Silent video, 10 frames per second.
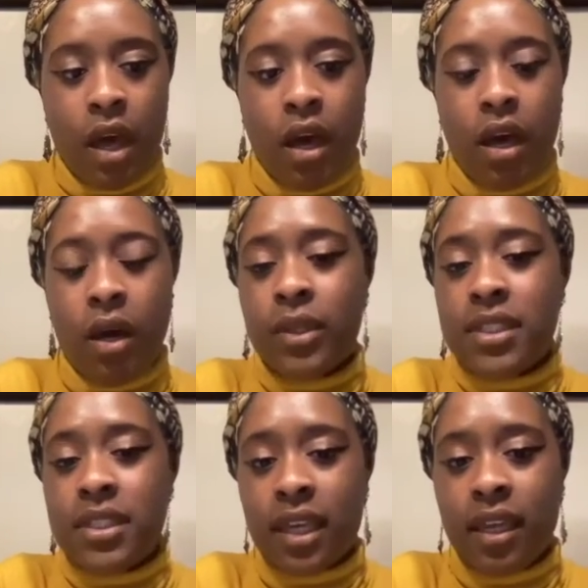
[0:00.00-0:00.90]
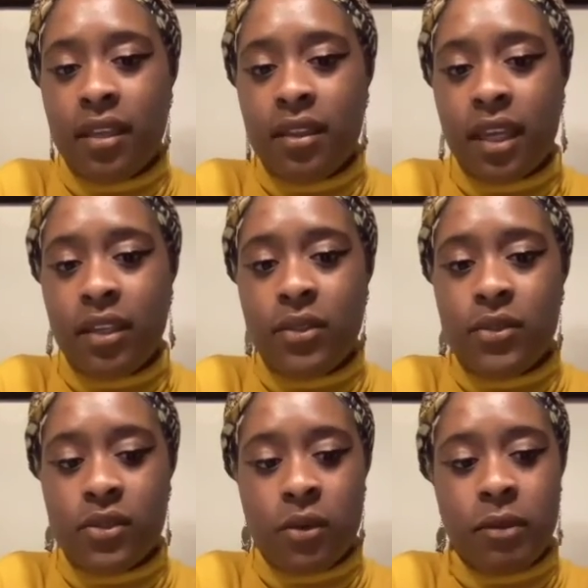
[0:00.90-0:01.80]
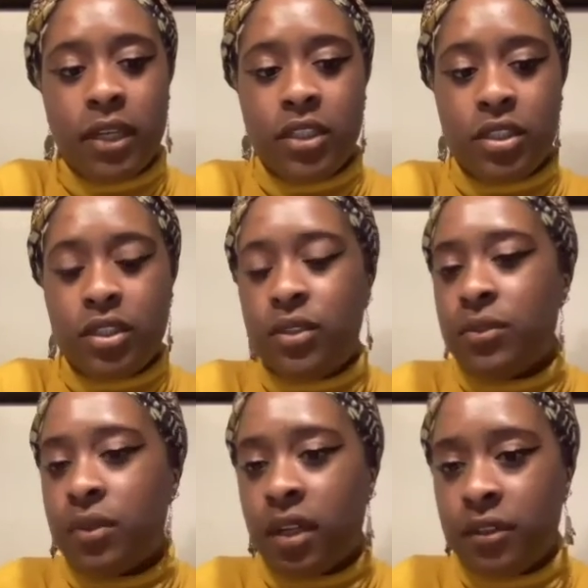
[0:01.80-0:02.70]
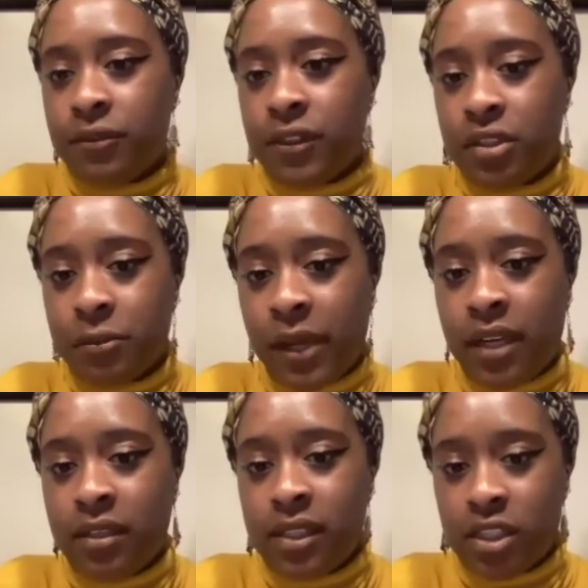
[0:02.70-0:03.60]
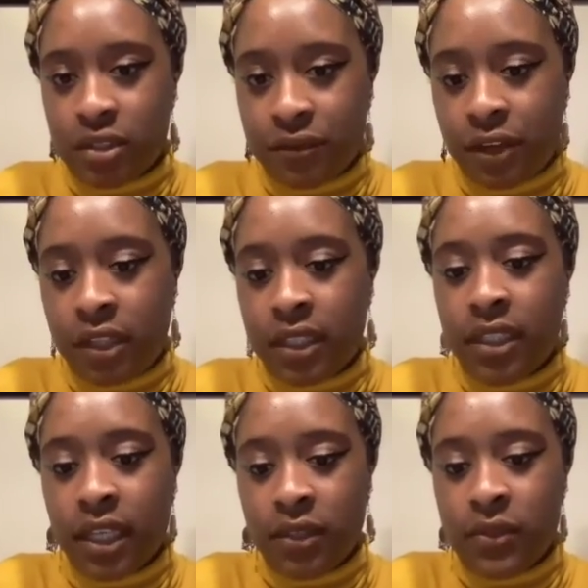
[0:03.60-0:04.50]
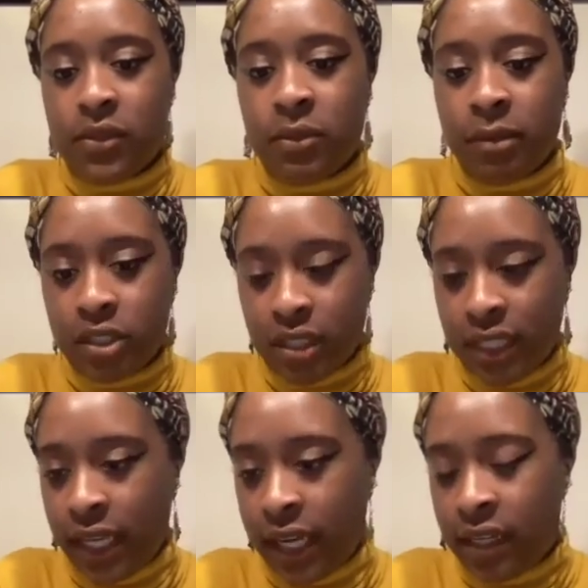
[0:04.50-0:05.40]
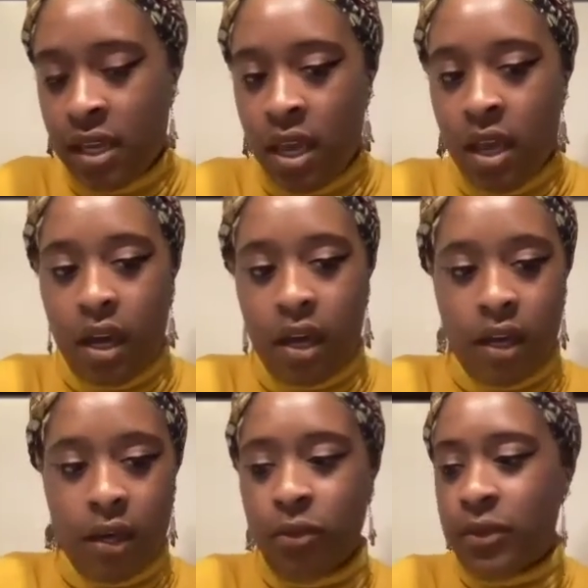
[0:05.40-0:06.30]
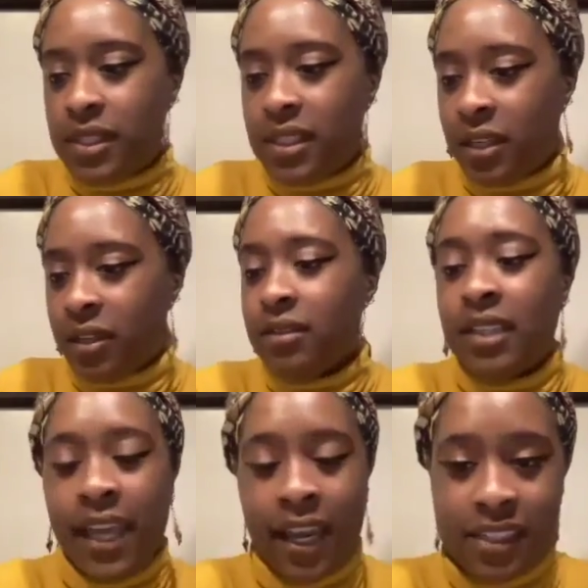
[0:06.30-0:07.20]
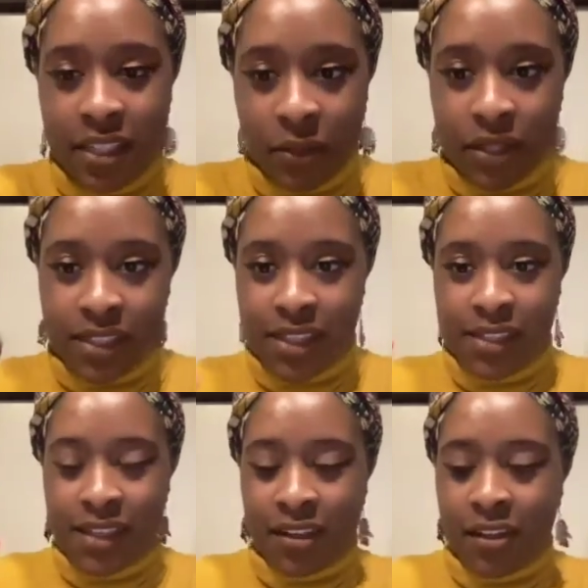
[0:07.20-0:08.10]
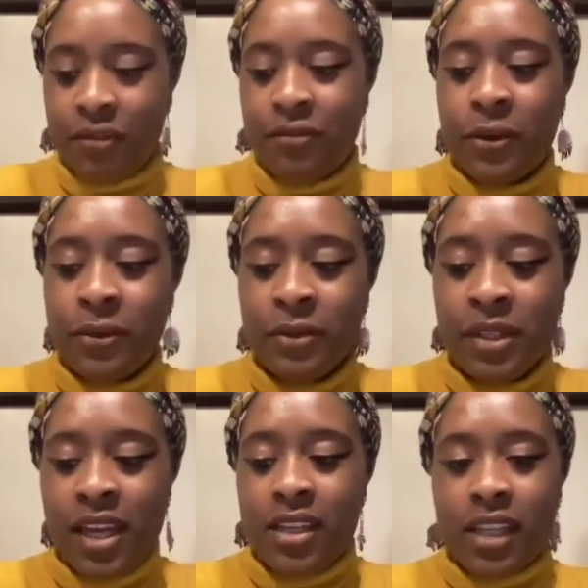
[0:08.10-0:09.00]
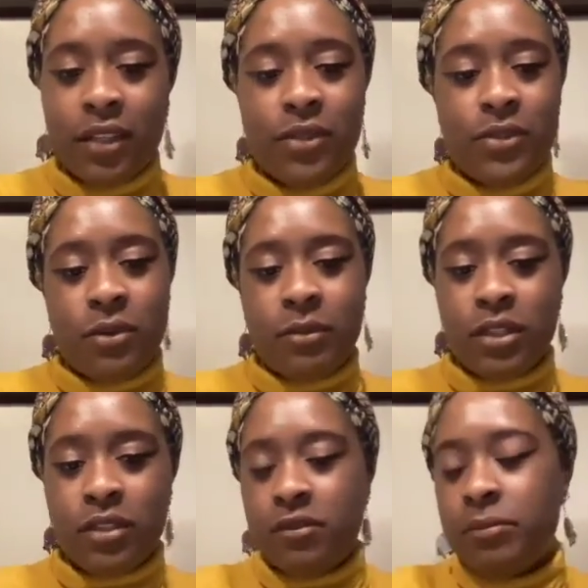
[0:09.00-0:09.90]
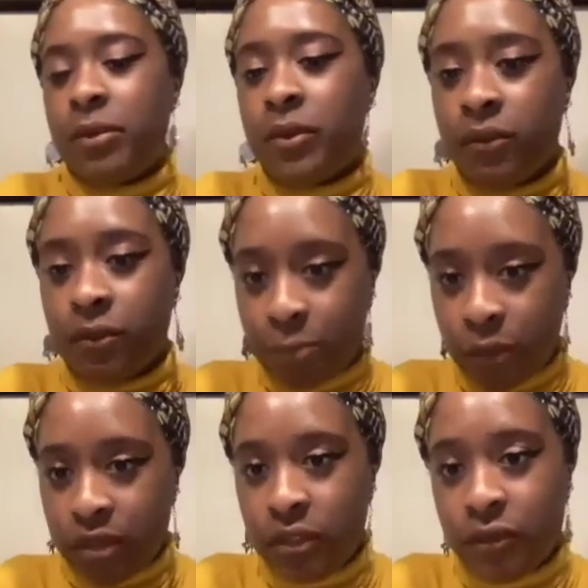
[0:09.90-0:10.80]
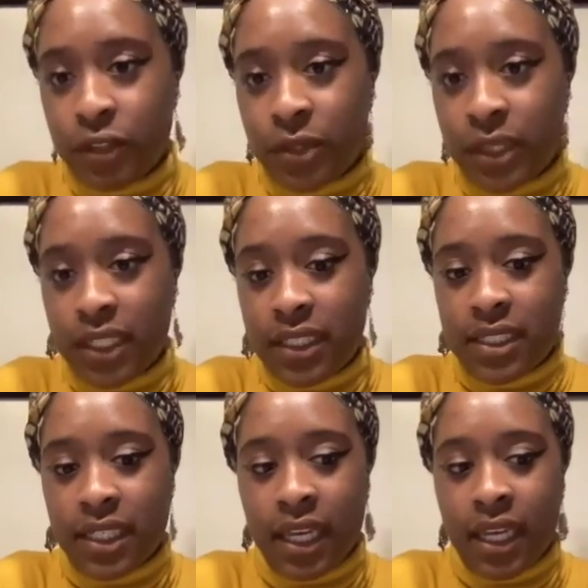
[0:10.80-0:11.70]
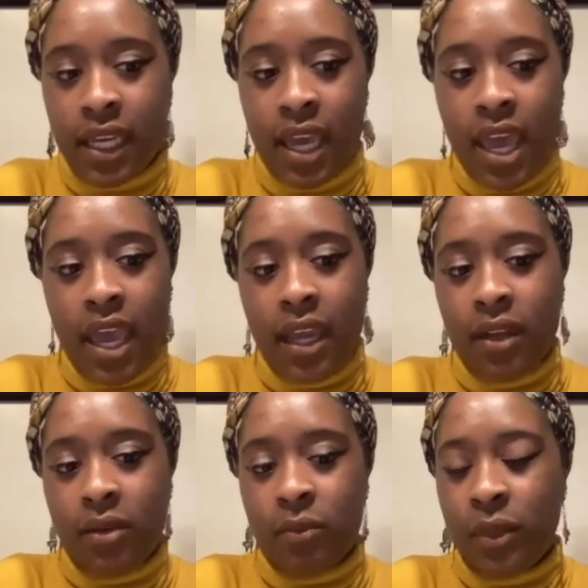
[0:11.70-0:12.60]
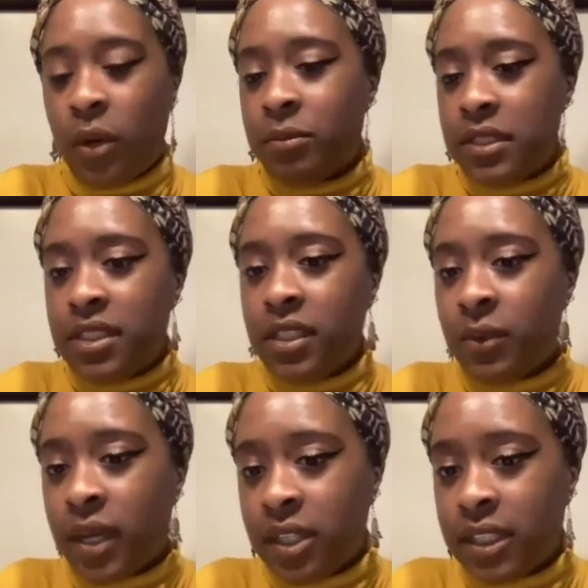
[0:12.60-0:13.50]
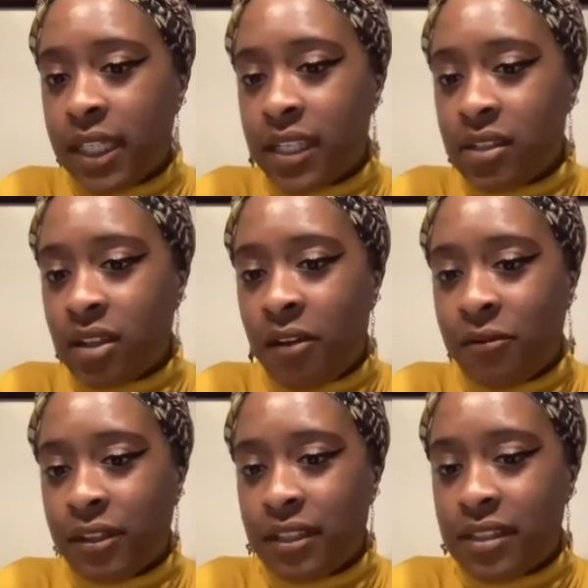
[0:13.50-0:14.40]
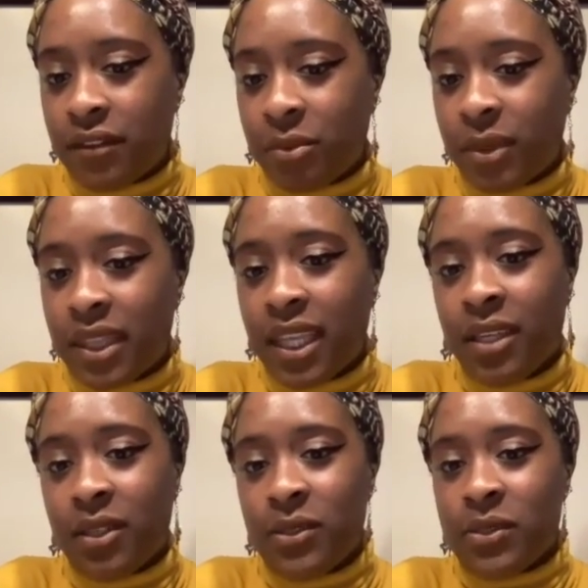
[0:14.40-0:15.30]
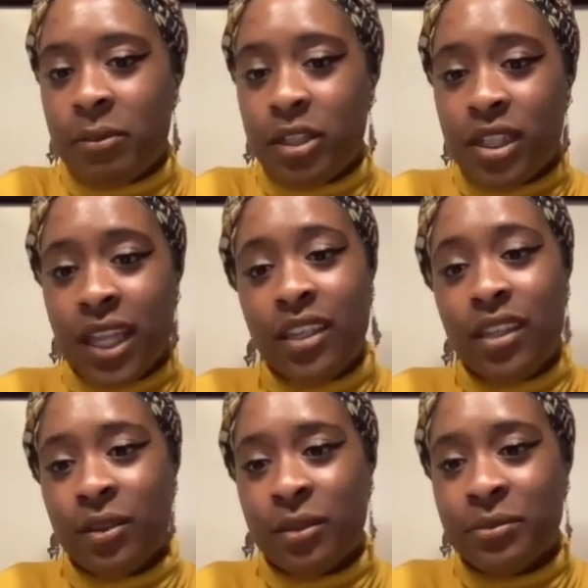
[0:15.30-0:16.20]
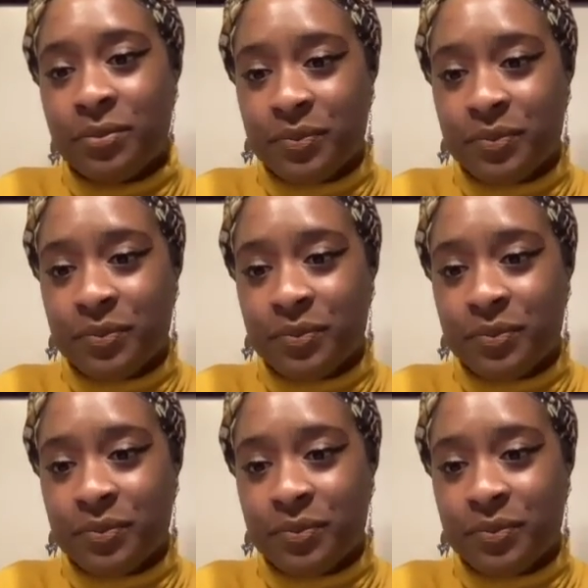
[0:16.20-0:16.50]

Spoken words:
Once again, thank you so much to our featured panelists. Shefali, thank you so much, Leanne, who is here. Leanne is here with us, I said, on the phone. Thank you so much for both of you for joining us today. And we hope to see you at our next conference, everyone. Thank you so much. Thank you.